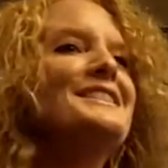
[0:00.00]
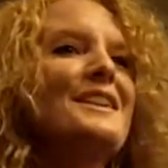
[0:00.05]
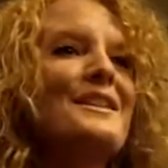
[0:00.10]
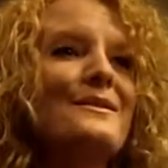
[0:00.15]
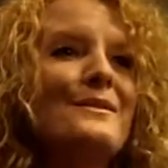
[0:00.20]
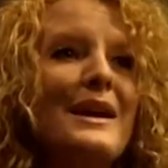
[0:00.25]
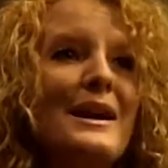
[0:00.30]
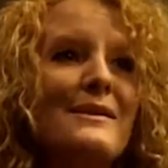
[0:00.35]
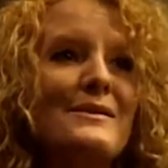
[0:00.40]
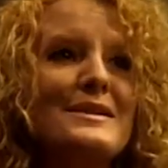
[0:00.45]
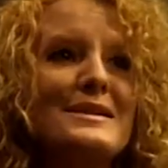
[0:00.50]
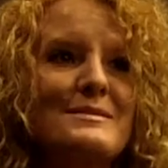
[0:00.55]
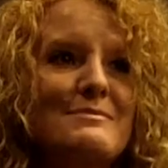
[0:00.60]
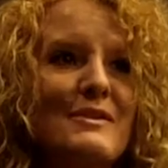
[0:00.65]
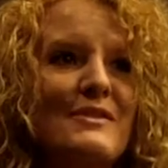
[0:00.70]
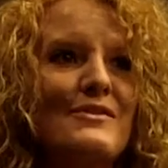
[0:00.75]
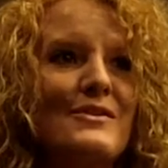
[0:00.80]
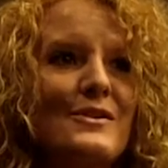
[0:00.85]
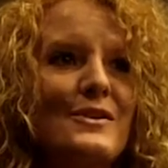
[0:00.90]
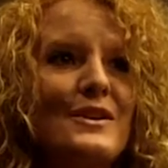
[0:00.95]
to the way it was
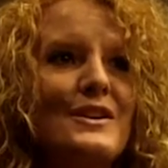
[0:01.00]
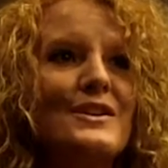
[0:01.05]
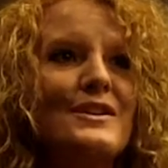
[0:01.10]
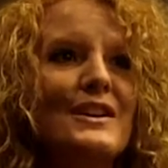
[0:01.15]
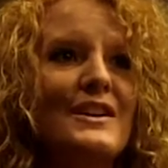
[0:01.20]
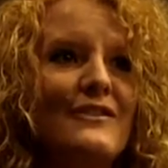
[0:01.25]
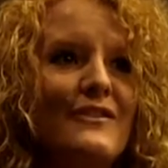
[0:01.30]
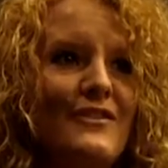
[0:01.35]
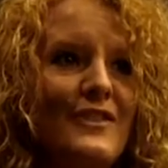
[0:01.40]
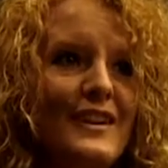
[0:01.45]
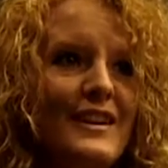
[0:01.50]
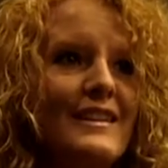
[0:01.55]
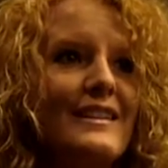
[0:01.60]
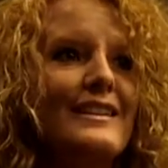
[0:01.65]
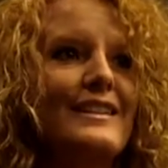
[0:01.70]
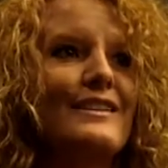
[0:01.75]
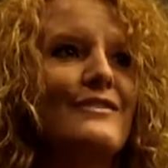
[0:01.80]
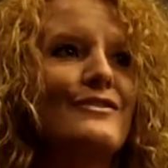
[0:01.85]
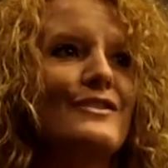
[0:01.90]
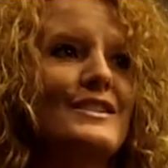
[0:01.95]
before you can feel the
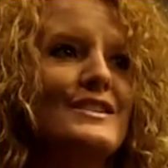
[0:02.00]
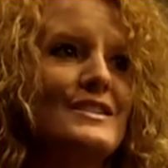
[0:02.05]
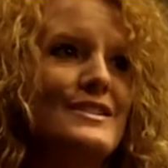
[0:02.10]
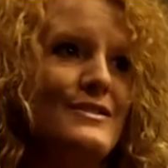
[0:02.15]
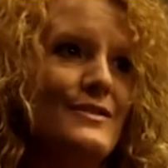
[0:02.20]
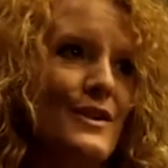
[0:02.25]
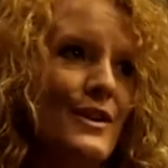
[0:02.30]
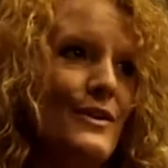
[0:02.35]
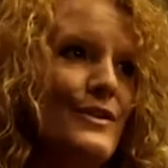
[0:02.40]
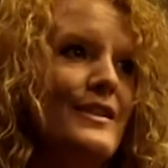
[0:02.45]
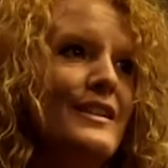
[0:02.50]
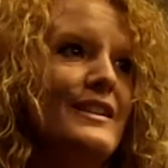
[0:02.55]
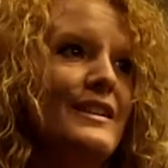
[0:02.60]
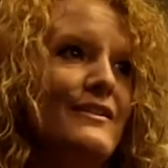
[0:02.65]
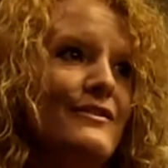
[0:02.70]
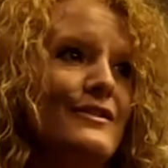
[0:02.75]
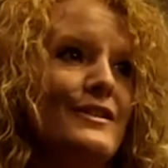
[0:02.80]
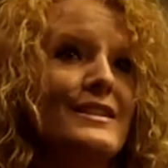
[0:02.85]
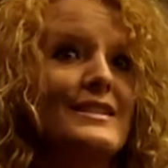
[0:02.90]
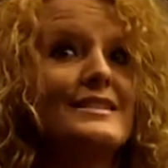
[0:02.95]
difference you know the
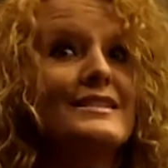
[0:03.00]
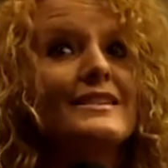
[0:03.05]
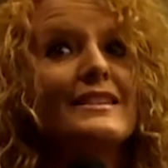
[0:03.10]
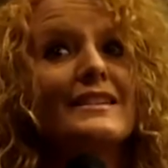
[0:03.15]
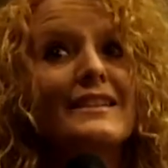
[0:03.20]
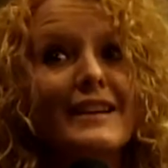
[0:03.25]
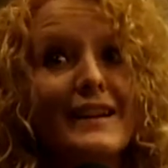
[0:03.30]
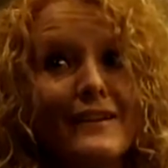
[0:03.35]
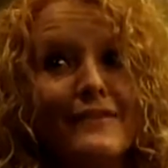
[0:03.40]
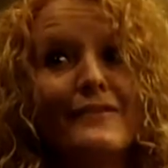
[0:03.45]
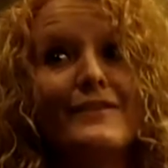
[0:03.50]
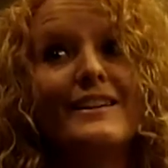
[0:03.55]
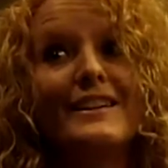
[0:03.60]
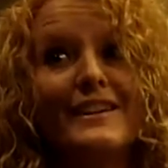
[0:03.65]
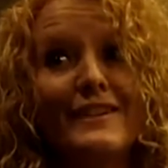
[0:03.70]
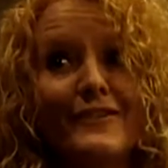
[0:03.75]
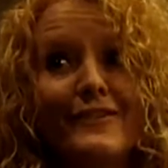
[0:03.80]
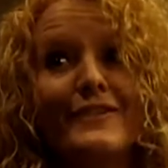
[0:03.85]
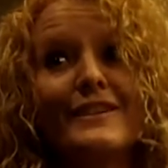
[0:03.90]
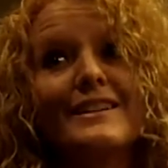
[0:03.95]
difference live the
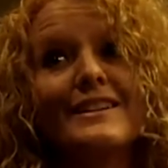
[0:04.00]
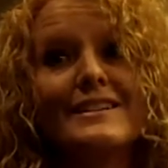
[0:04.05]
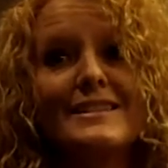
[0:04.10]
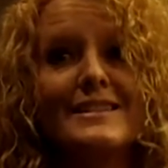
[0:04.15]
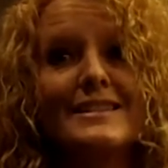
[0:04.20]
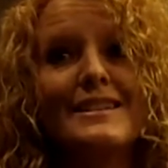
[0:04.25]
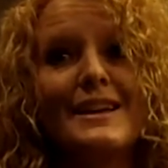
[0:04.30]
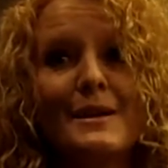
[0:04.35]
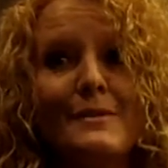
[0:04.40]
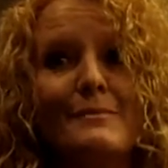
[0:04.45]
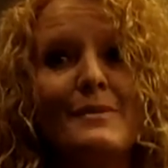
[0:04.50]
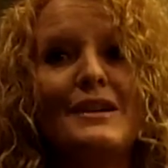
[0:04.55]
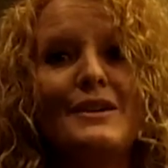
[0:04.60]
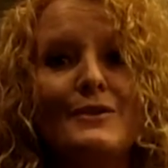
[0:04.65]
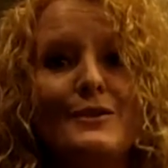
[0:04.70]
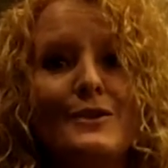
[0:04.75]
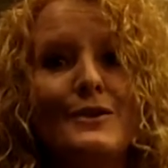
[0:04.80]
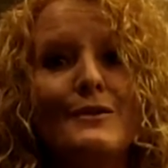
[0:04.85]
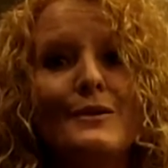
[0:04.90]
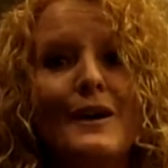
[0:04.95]
difference and be
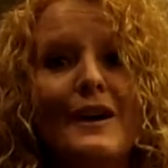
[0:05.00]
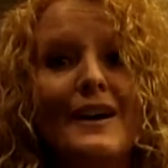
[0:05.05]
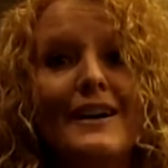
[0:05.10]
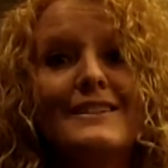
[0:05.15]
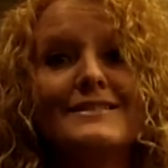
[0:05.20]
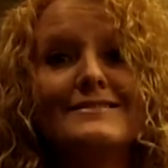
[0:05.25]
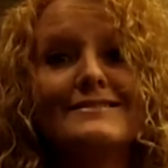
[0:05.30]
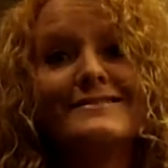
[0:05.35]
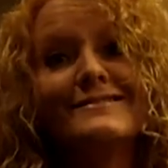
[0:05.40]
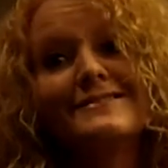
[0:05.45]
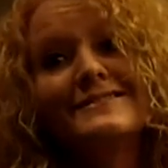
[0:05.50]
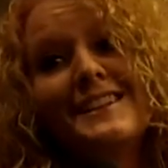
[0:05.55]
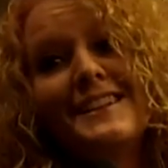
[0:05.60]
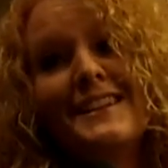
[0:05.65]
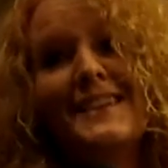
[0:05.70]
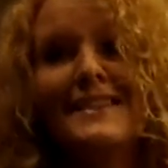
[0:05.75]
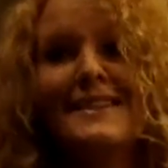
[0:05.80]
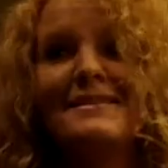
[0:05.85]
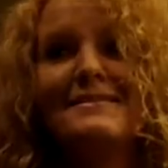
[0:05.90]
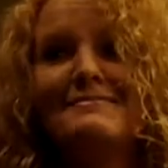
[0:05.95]
who you are
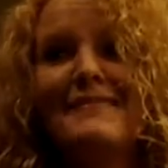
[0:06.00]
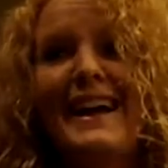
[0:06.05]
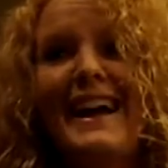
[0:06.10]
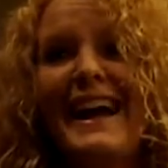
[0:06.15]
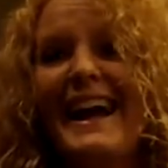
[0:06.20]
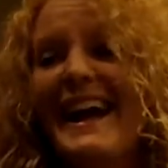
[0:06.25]
yeah. and